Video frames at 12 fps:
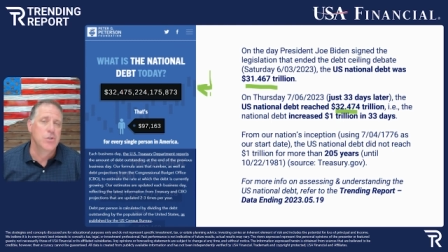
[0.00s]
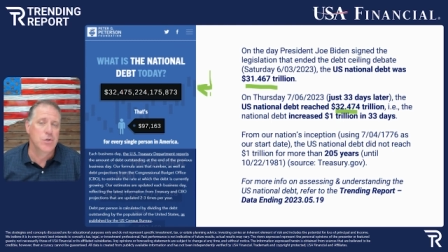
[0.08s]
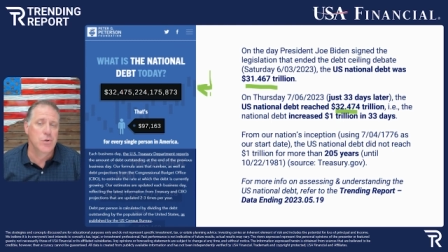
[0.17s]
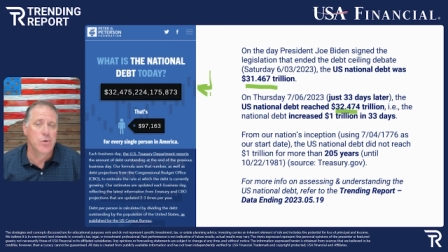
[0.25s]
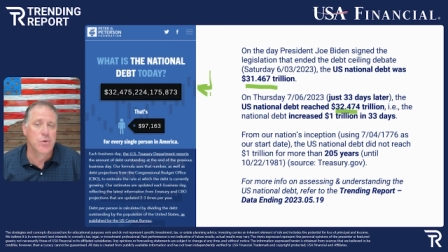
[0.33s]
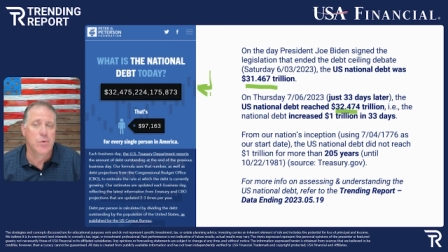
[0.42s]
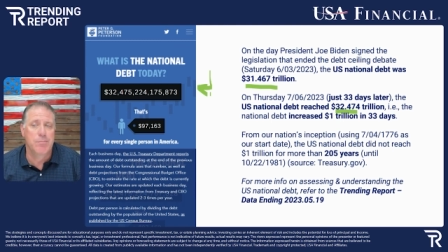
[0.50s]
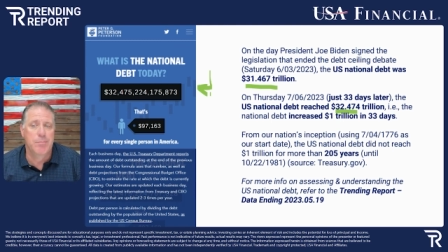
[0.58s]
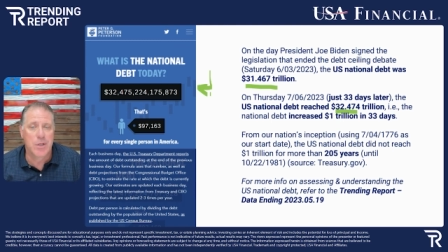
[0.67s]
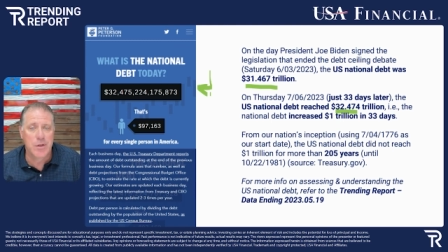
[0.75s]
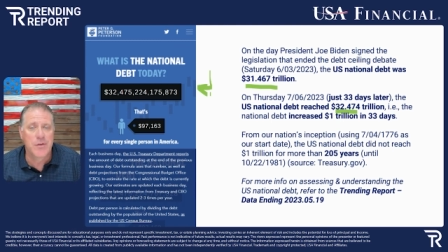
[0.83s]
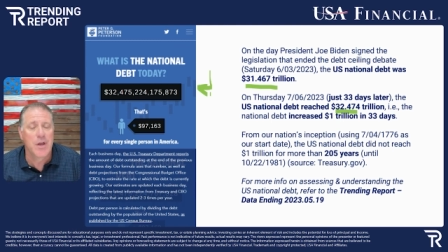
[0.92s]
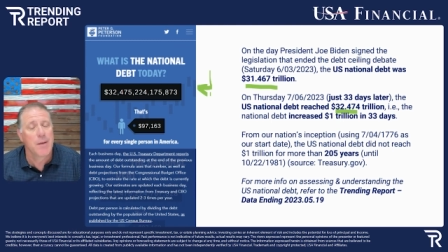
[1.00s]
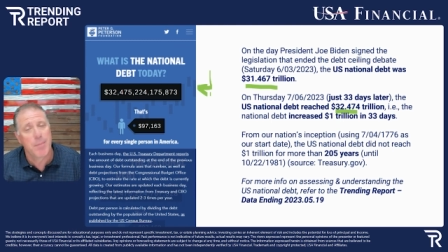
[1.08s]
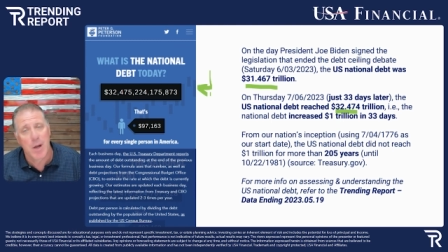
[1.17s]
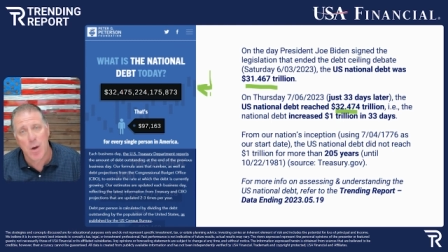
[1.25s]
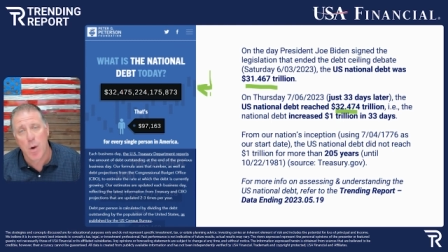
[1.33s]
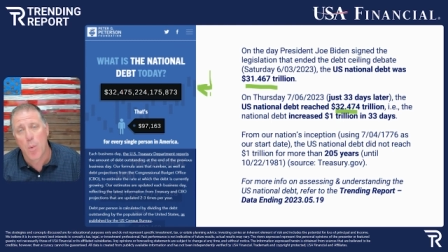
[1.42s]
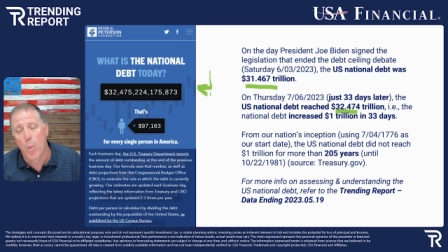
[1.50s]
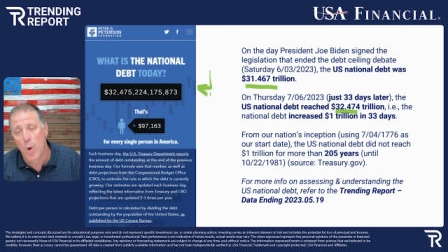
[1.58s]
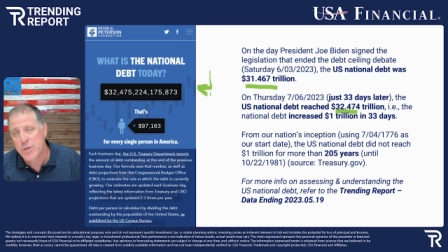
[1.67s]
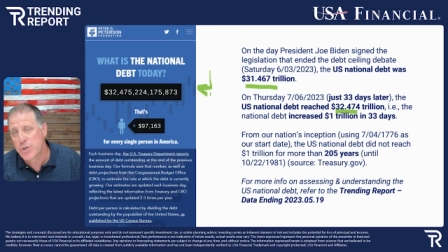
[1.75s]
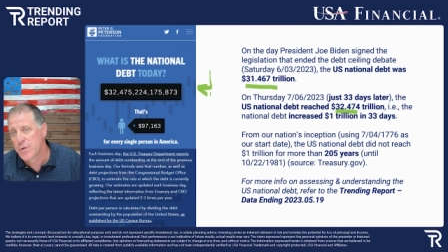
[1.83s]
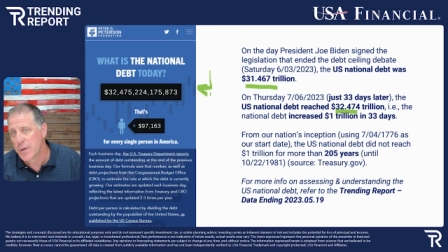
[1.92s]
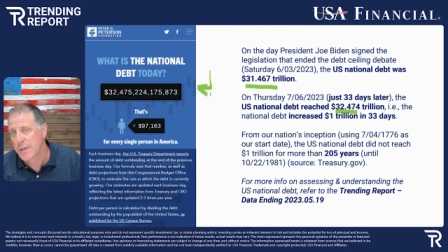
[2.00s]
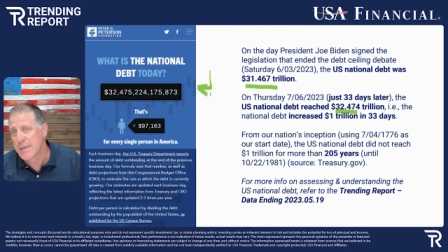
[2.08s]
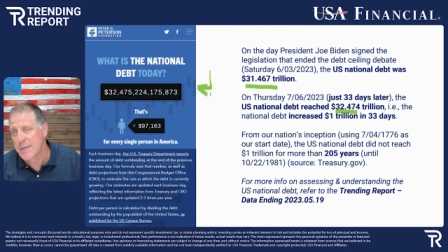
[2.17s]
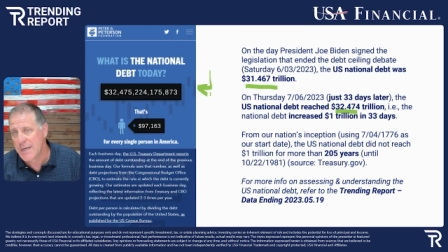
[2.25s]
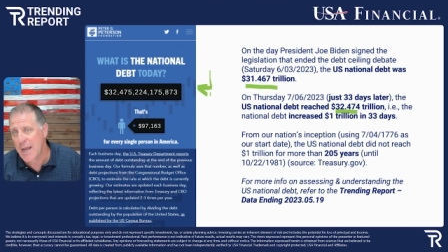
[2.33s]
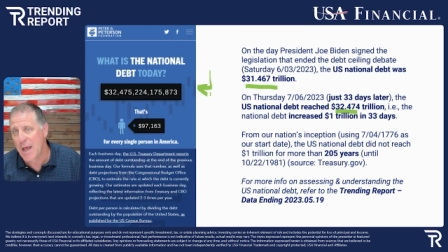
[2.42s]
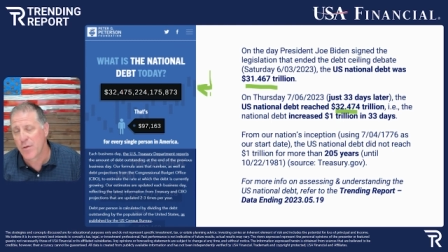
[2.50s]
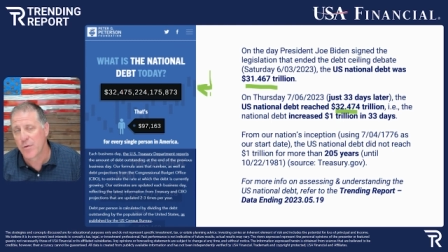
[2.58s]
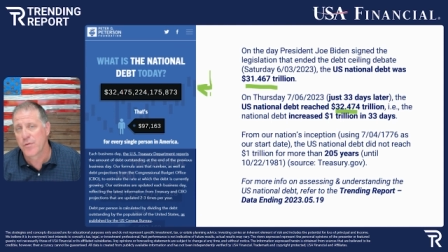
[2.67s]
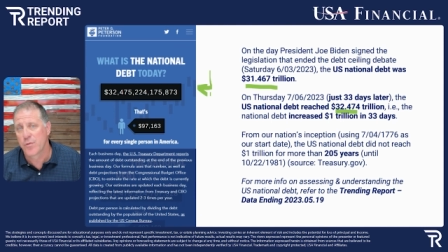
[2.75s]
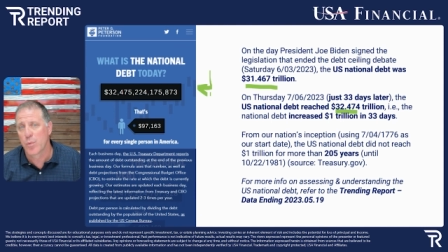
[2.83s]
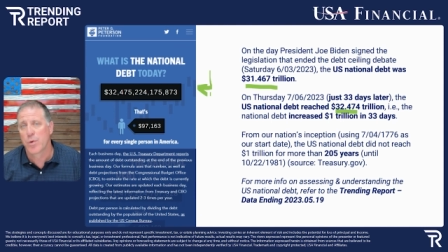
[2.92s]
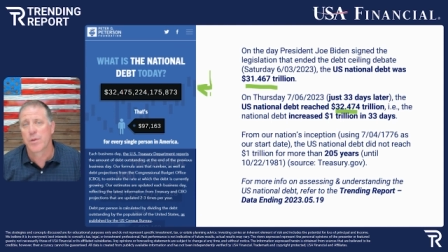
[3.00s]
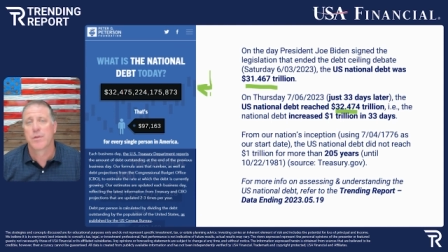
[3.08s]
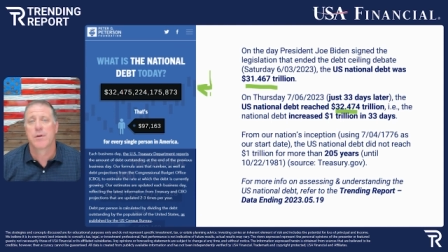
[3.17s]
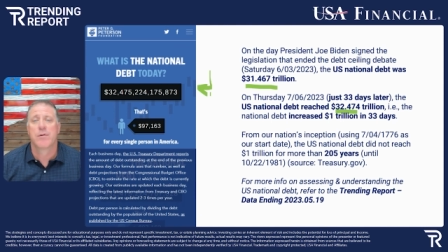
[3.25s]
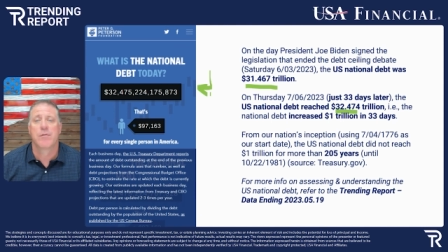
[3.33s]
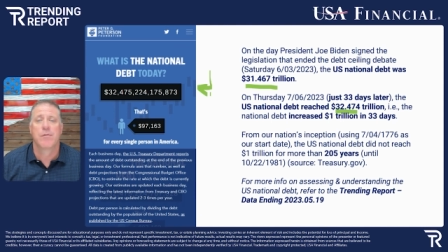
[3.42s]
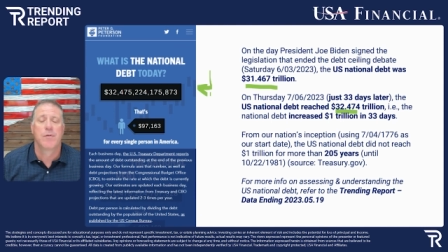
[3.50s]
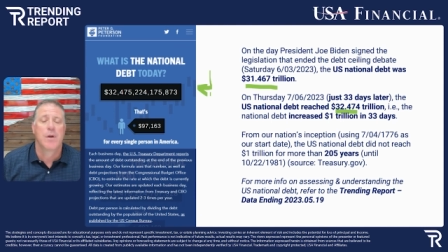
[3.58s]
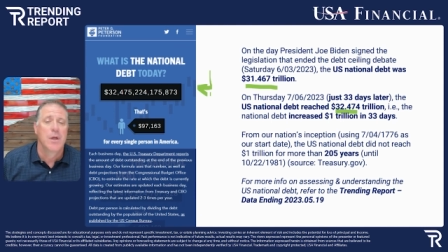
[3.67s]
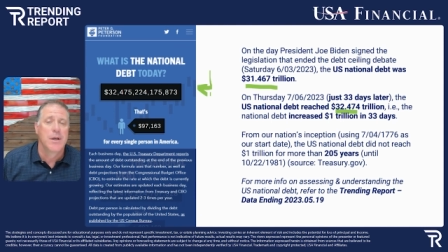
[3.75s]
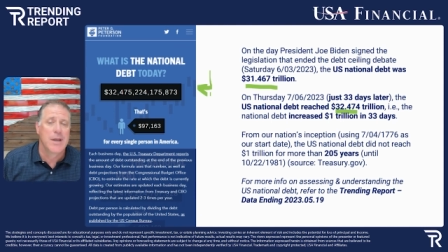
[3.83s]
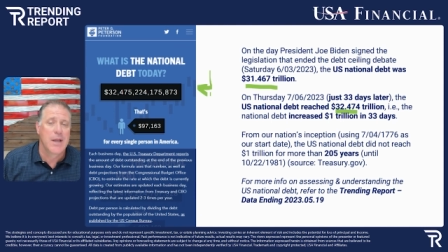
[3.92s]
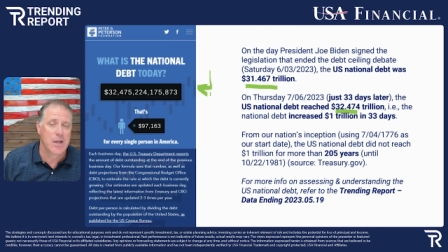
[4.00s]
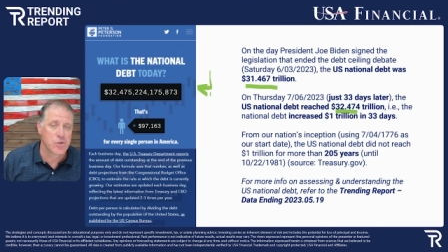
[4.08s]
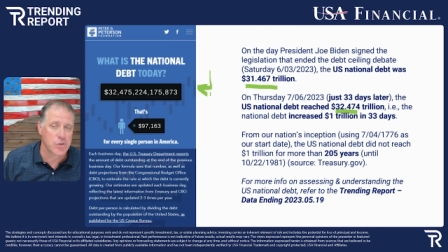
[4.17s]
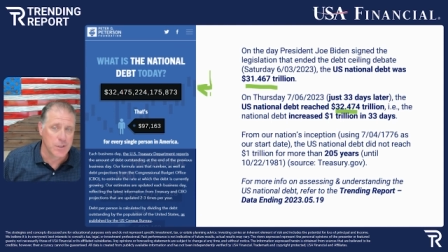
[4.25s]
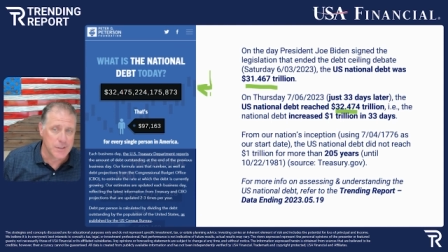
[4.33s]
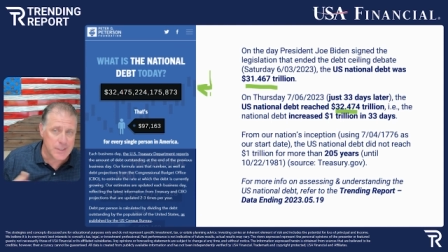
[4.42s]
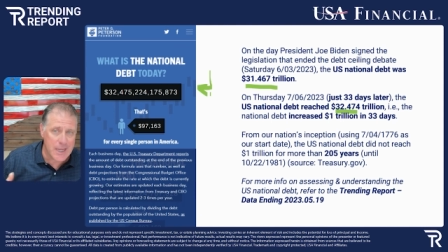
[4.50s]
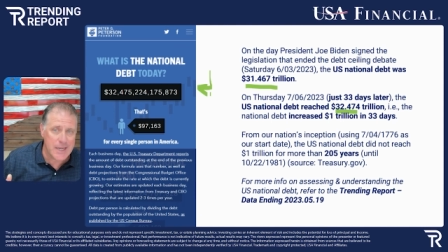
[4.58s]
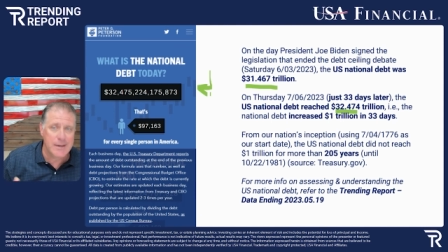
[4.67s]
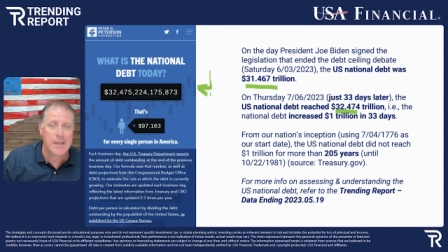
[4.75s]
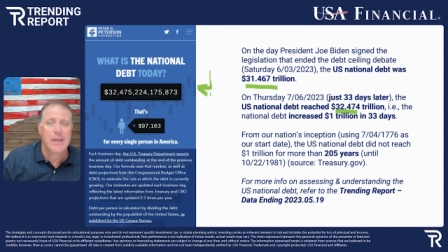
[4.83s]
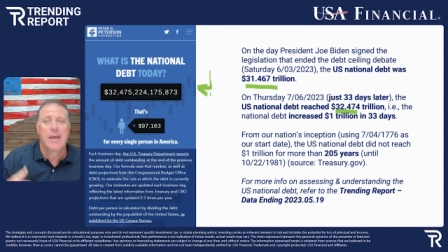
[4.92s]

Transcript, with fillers: to build up $1 trillion worth of national debt.